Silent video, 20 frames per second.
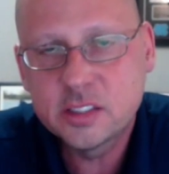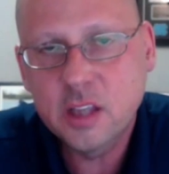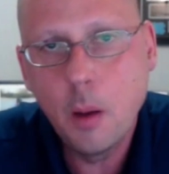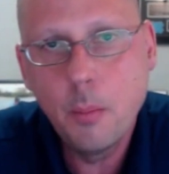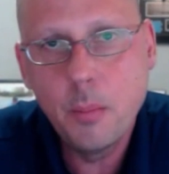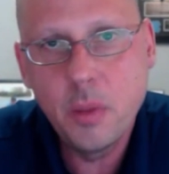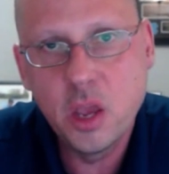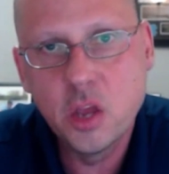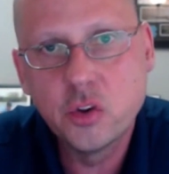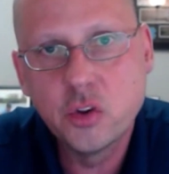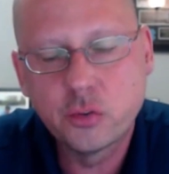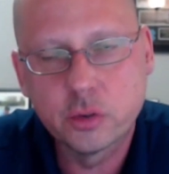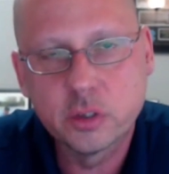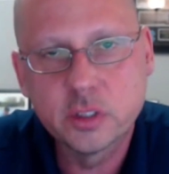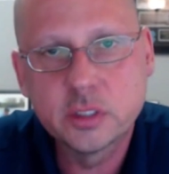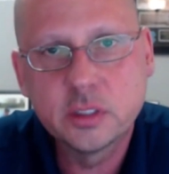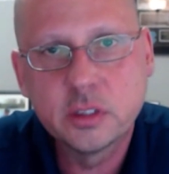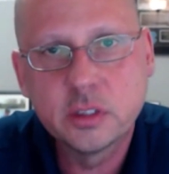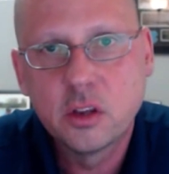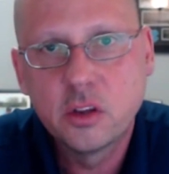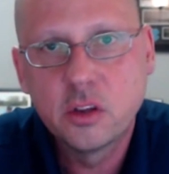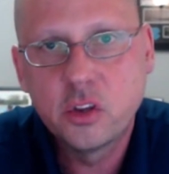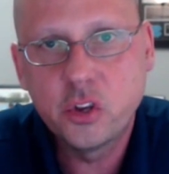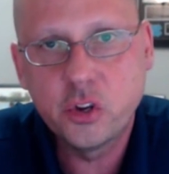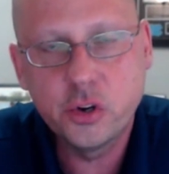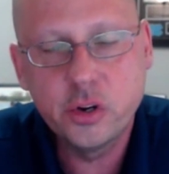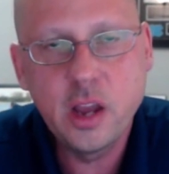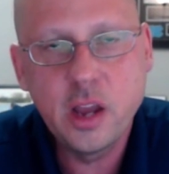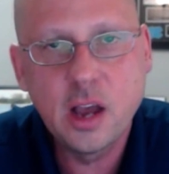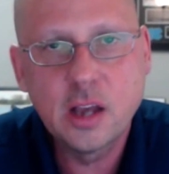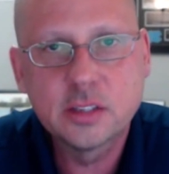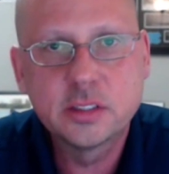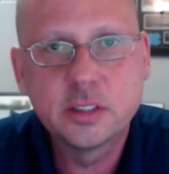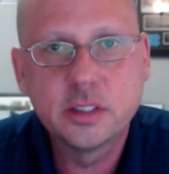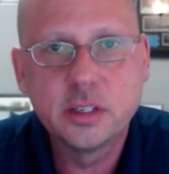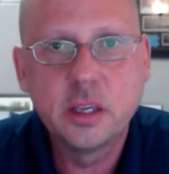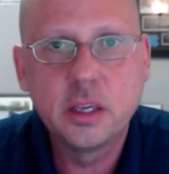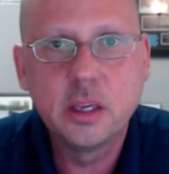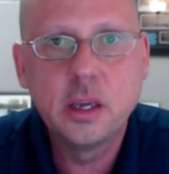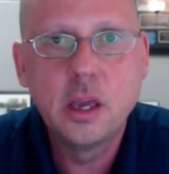some interest,
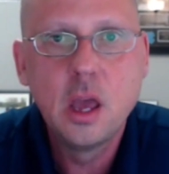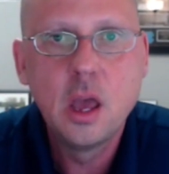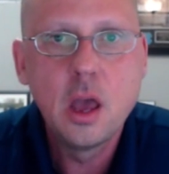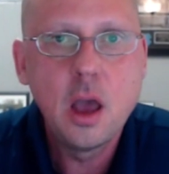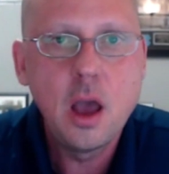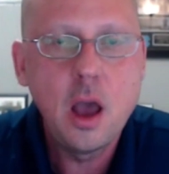curiosity,